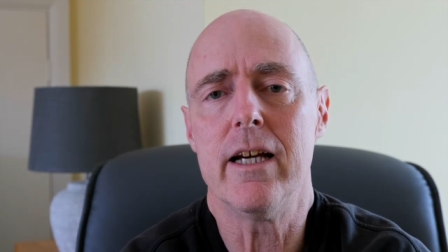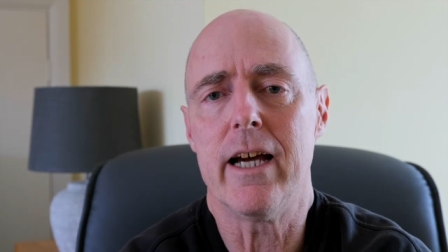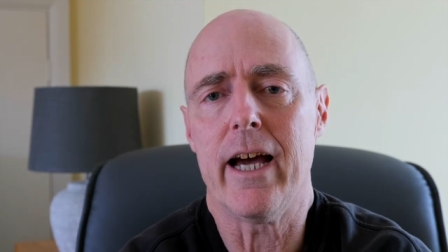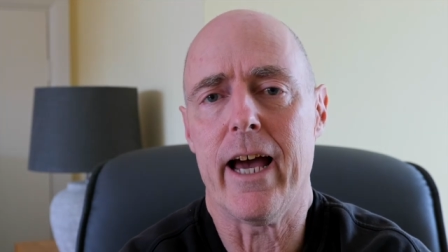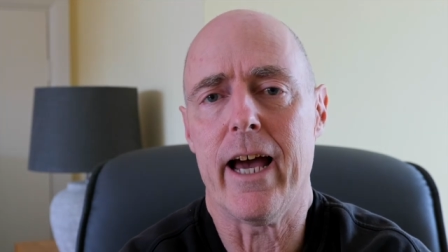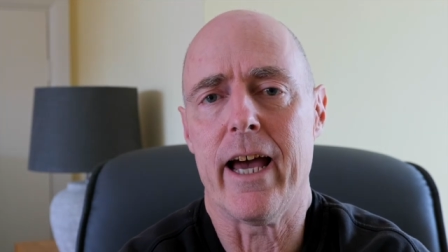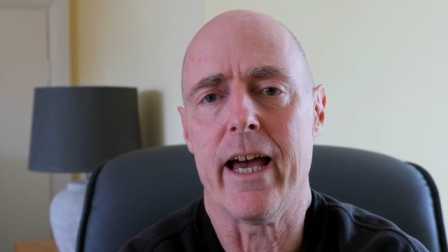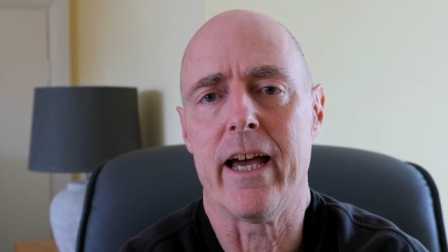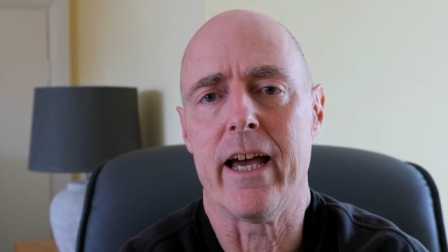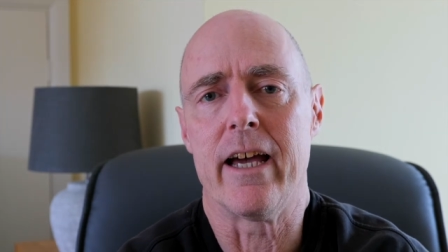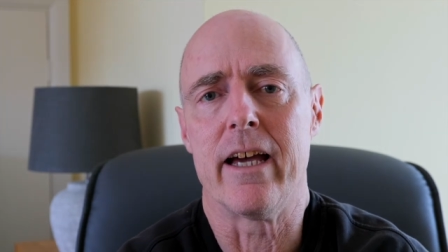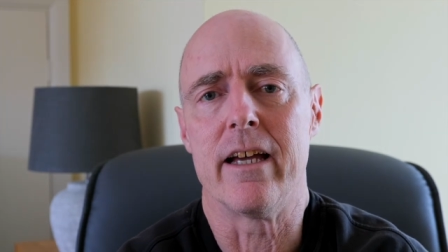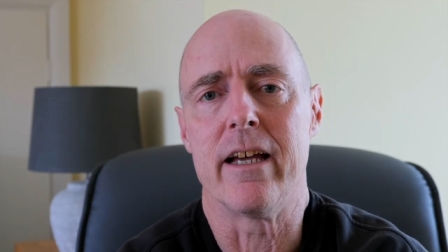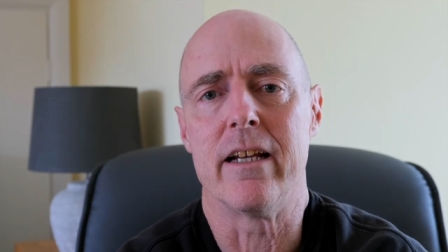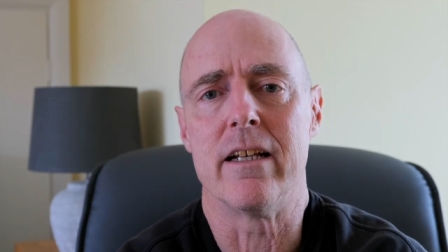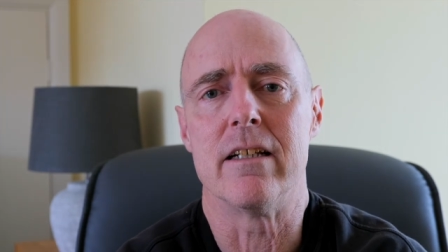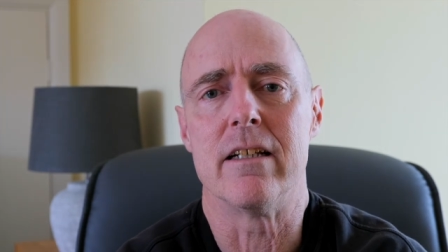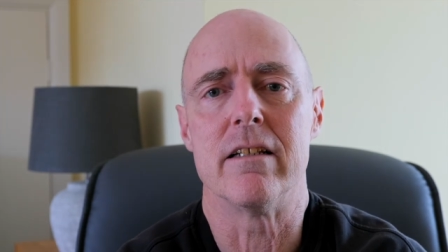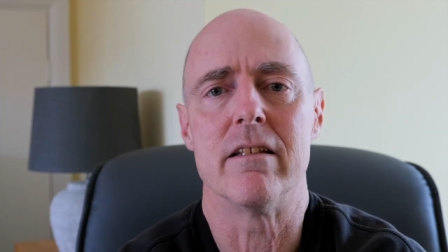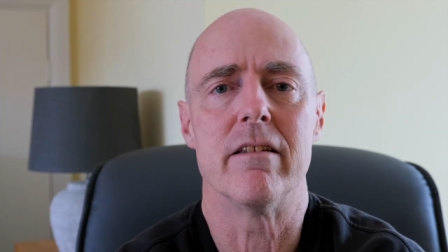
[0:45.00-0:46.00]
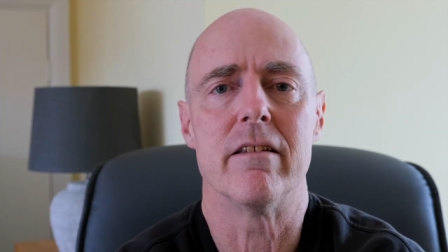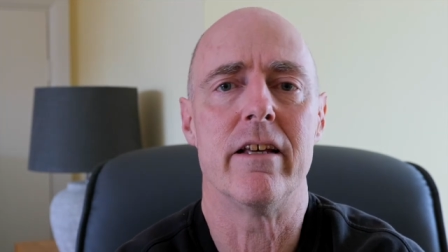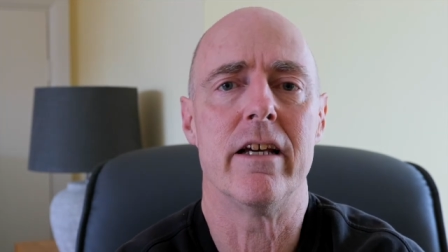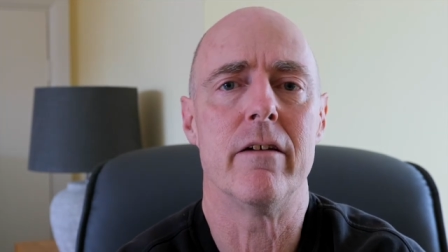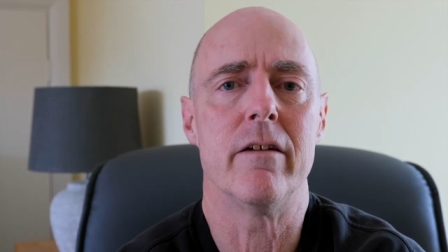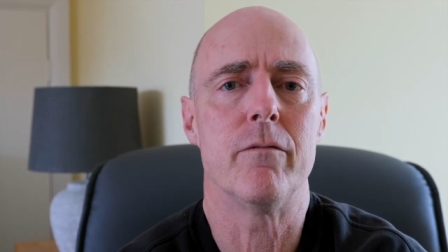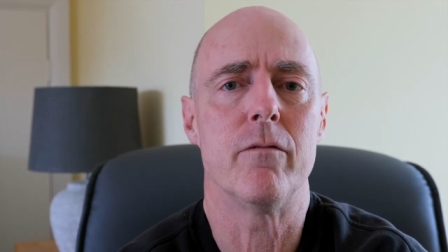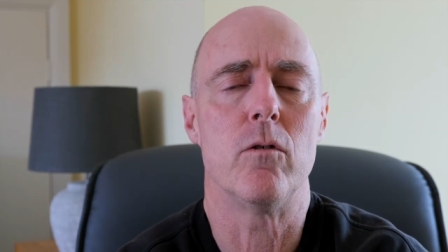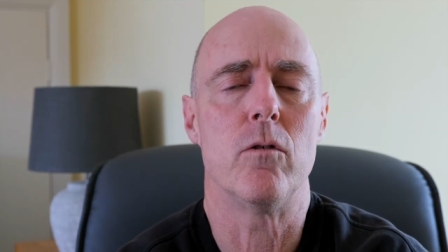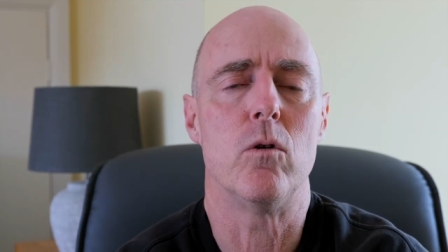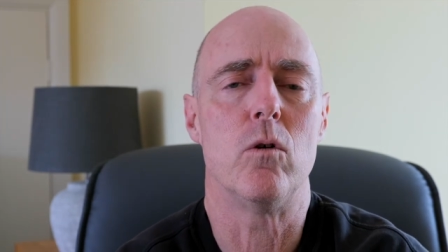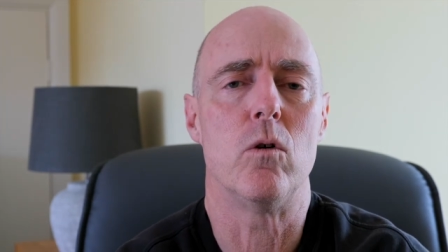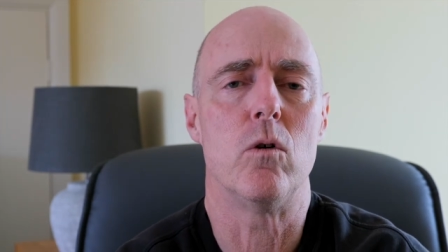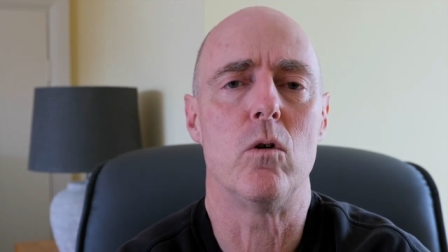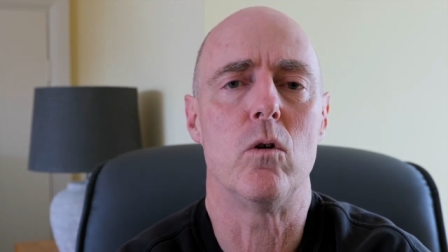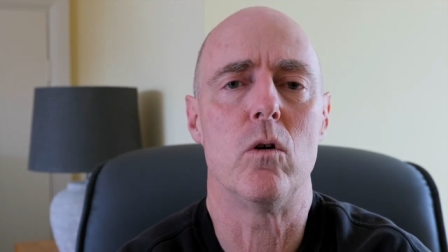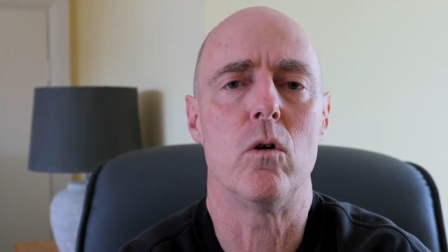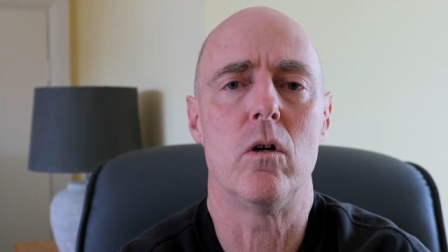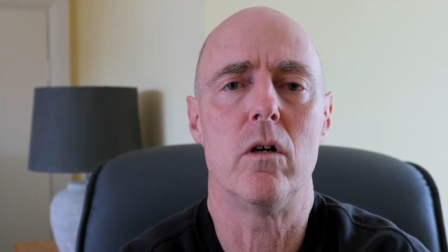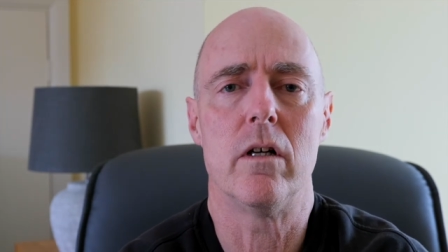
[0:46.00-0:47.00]
and
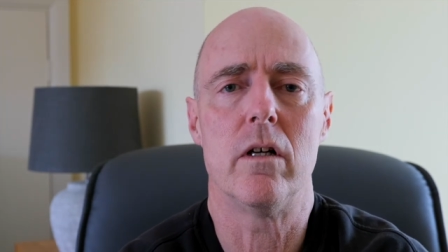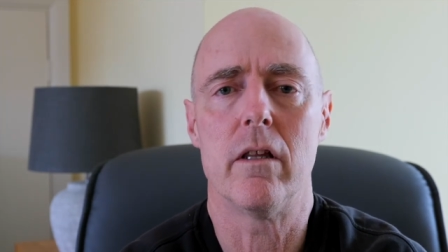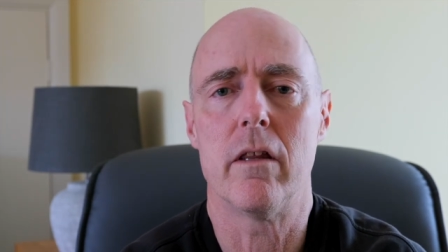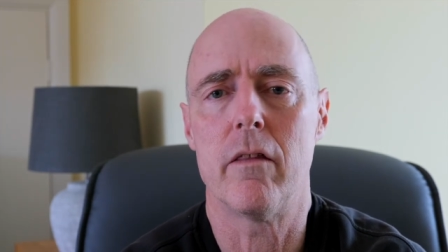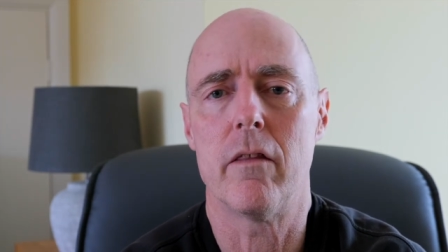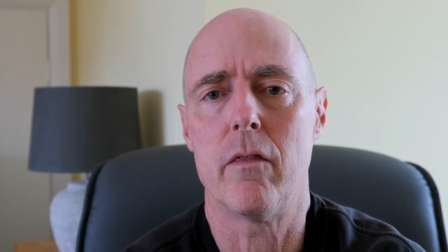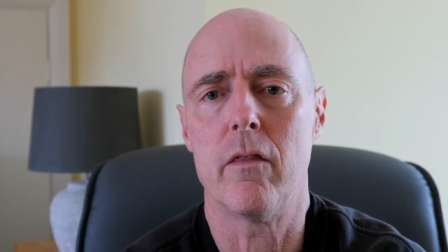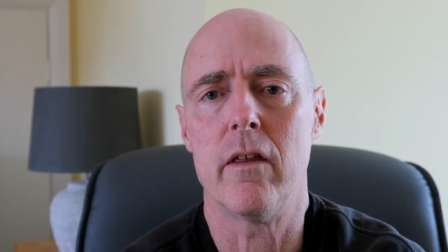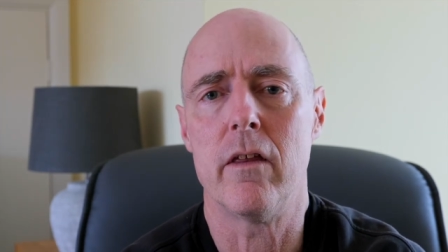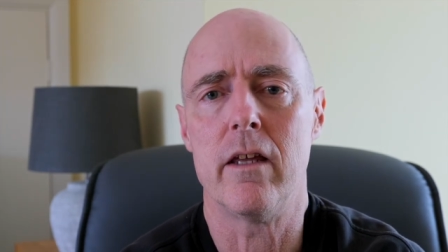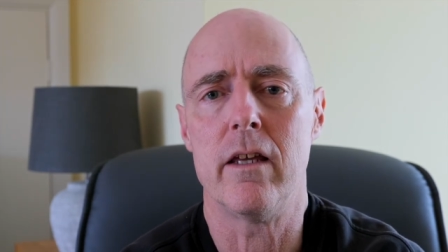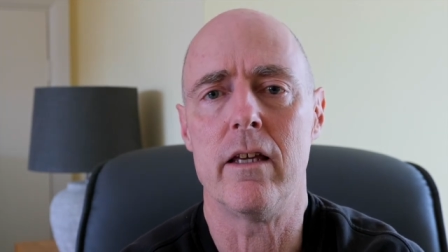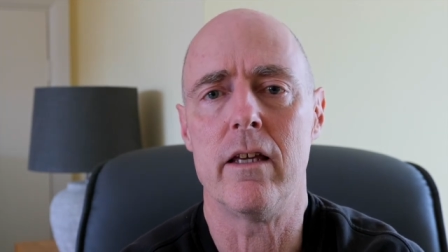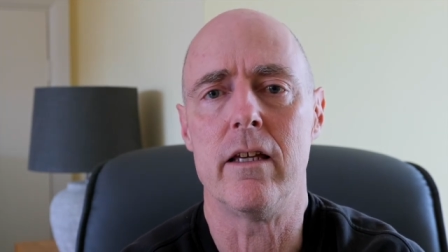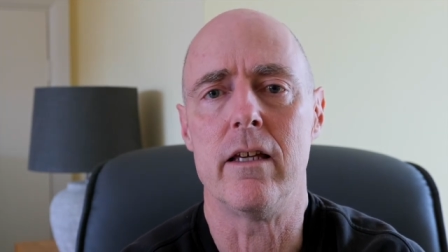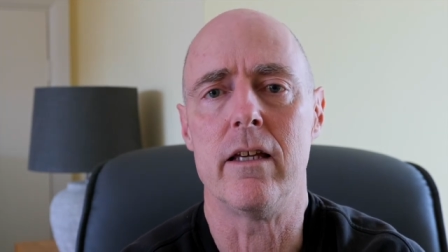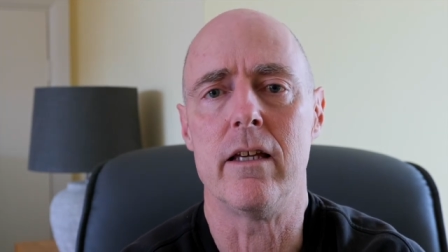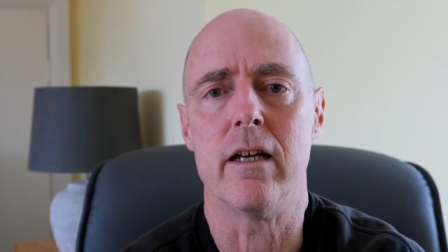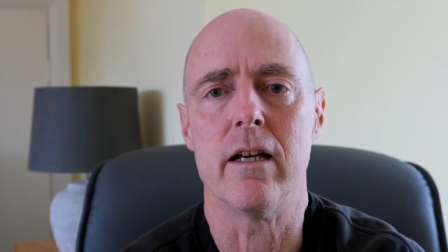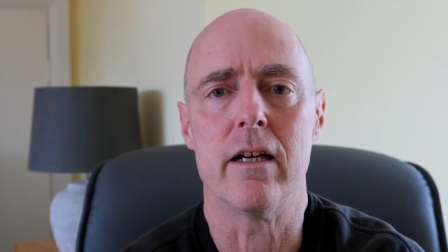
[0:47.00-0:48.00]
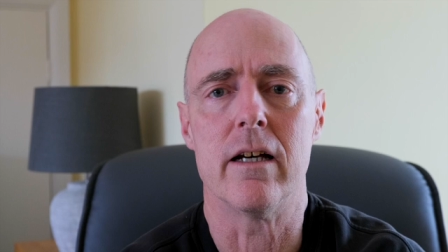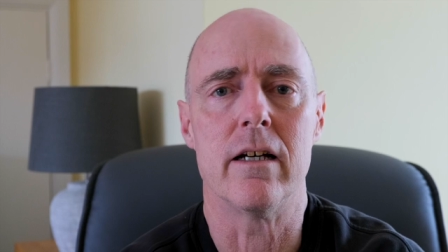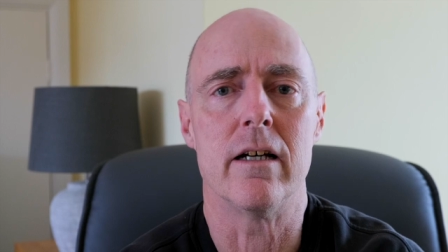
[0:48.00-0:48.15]
therefore the